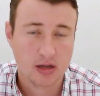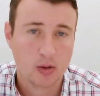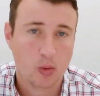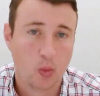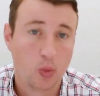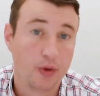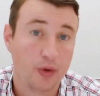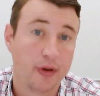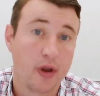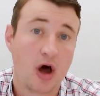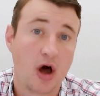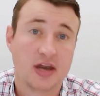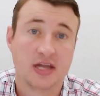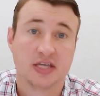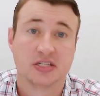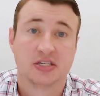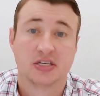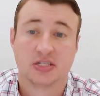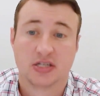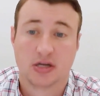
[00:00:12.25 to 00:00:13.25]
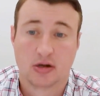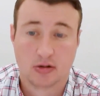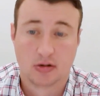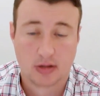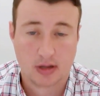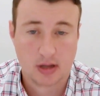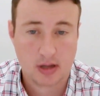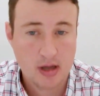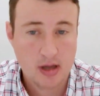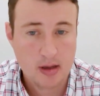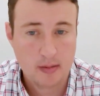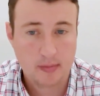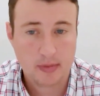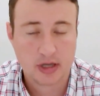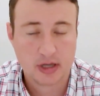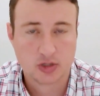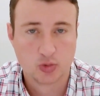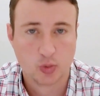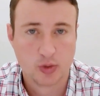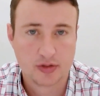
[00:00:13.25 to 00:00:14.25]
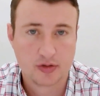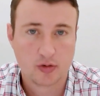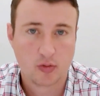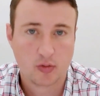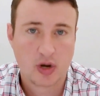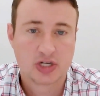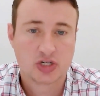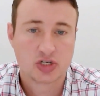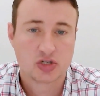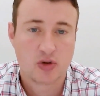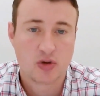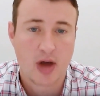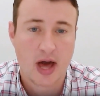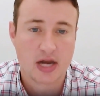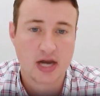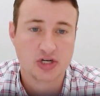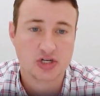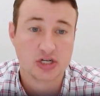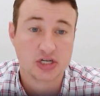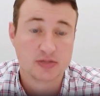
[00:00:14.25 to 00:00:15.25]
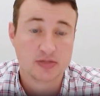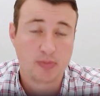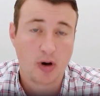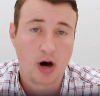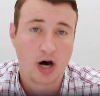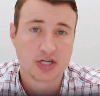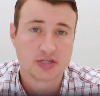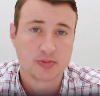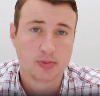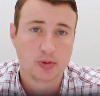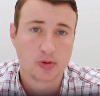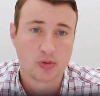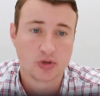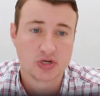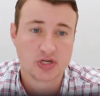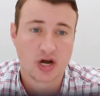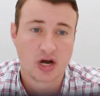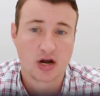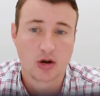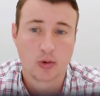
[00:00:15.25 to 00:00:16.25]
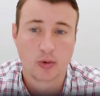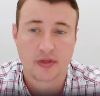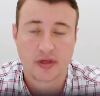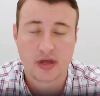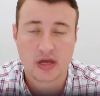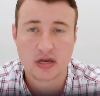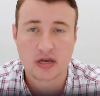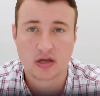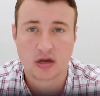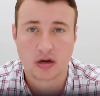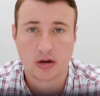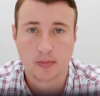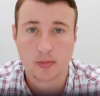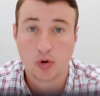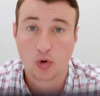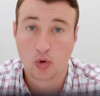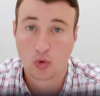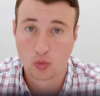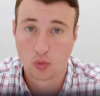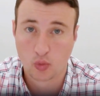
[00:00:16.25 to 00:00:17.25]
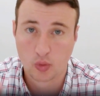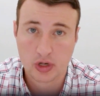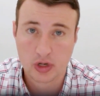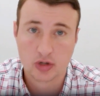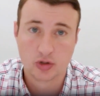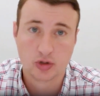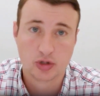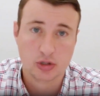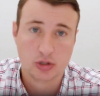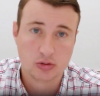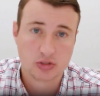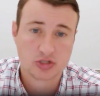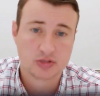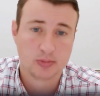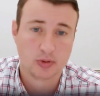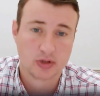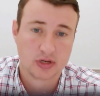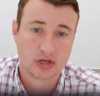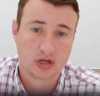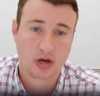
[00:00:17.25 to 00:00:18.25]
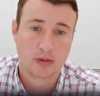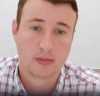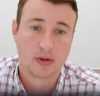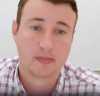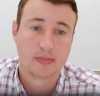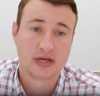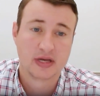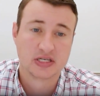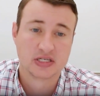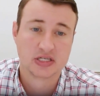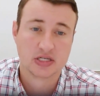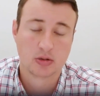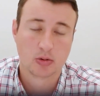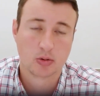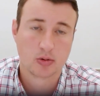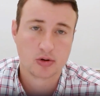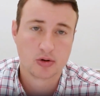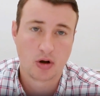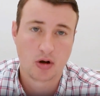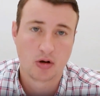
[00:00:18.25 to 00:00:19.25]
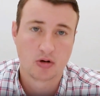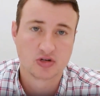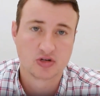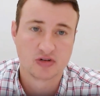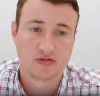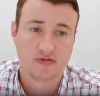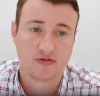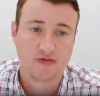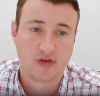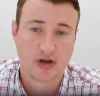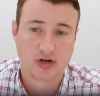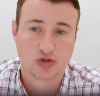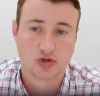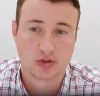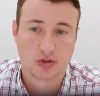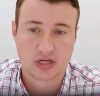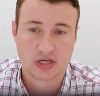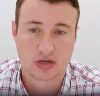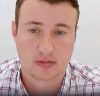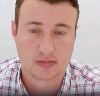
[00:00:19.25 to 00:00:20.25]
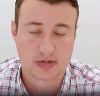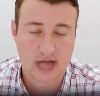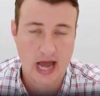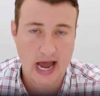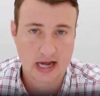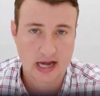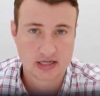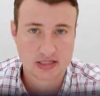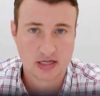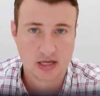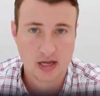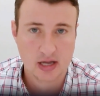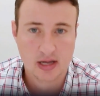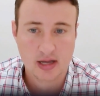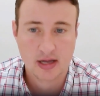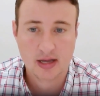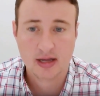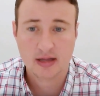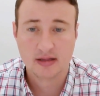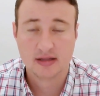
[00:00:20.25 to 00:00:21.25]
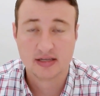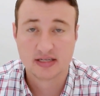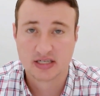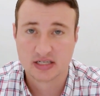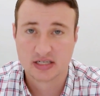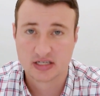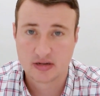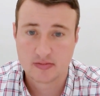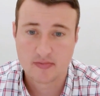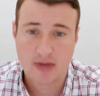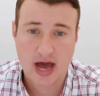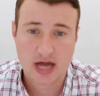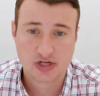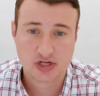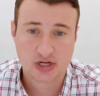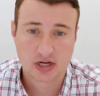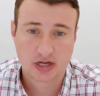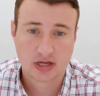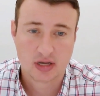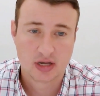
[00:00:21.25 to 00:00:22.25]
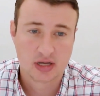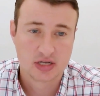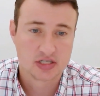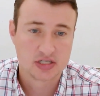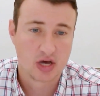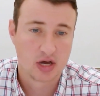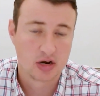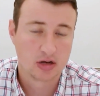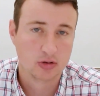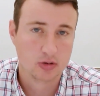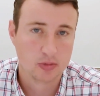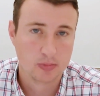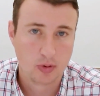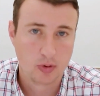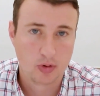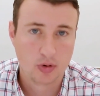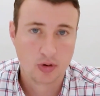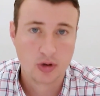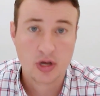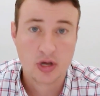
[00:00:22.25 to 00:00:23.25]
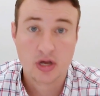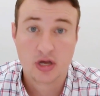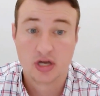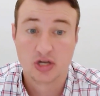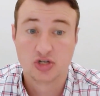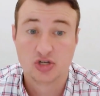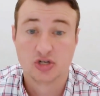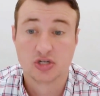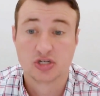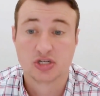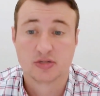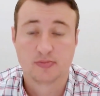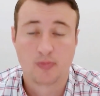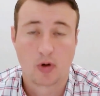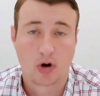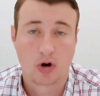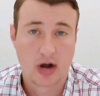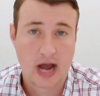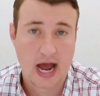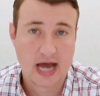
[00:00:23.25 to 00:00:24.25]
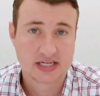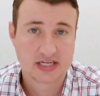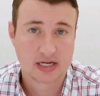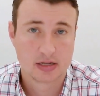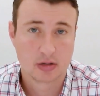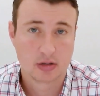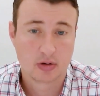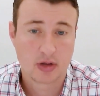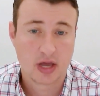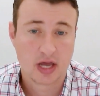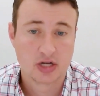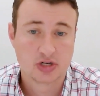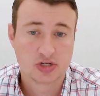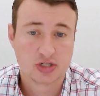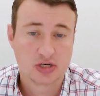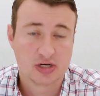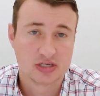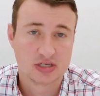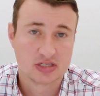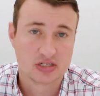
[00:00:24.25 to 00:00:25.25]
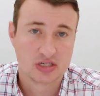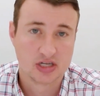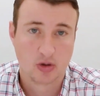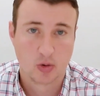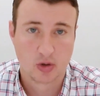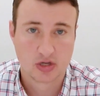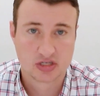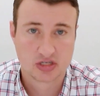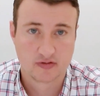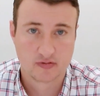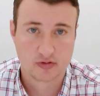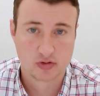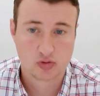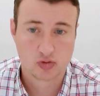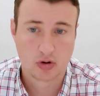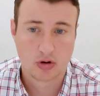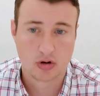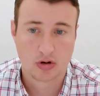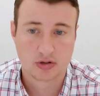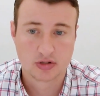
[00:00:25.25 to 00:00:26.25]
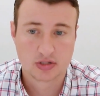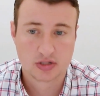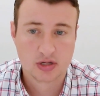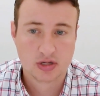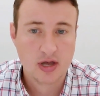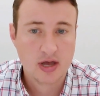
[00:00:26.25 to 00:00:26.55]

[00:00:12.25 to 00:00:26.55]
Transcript: Well, not necessarily, because with the right strategy, it's possible to retire with income, real usable income, and pay $0 in federal income tax. This isn't magic, it's not a loophole, it's just smart asset location and sequence of withdrawals.